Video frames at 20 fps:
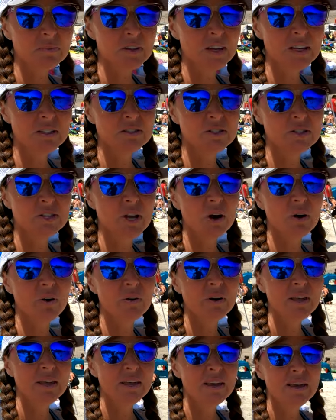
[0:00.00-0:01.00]
And
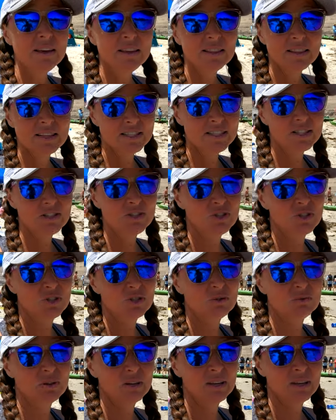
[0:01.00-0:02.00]
so this is
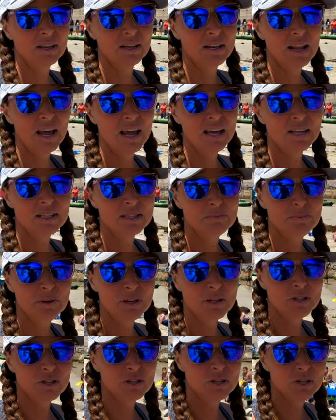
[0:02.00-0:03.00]
just a really nice
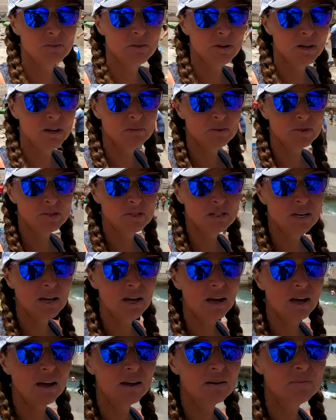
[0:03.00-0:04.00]
beach to be able to
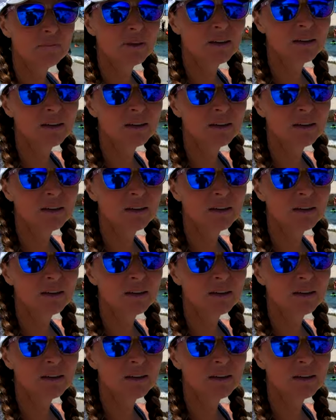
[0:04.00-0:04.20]
come